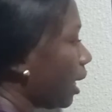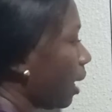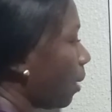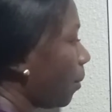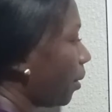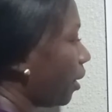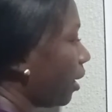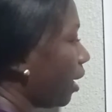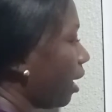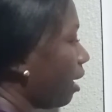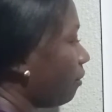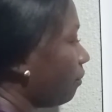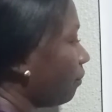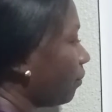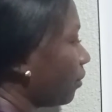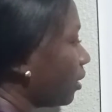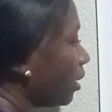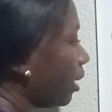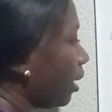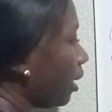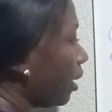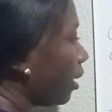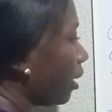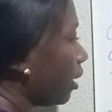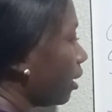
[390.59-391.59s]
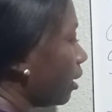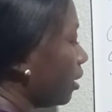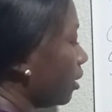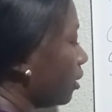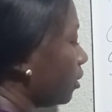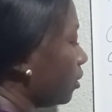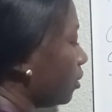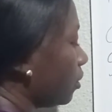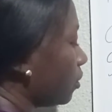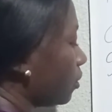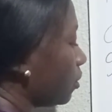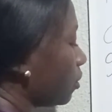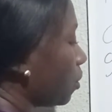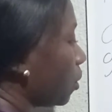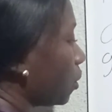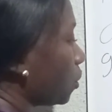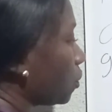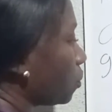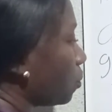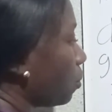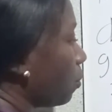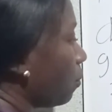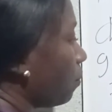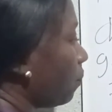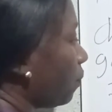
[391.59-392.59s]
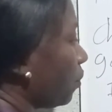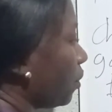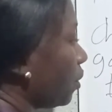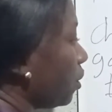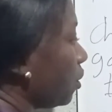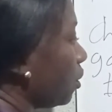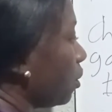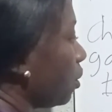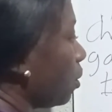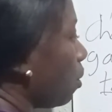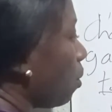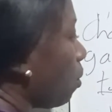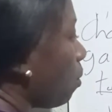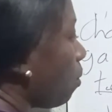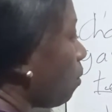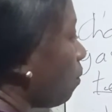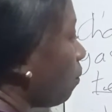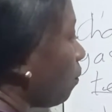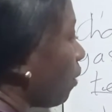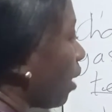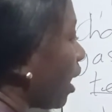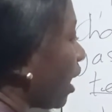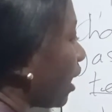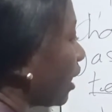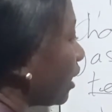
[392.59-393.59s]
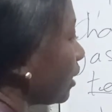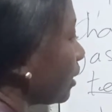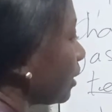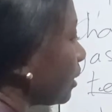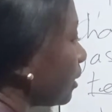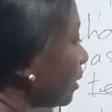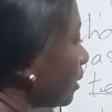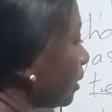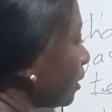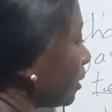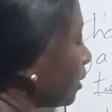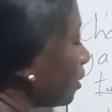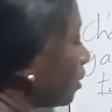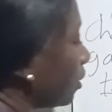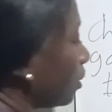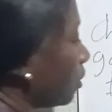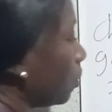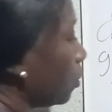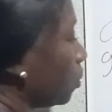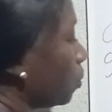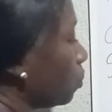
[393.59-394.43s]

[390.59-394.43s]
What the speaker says: I will have K is equals to V over T,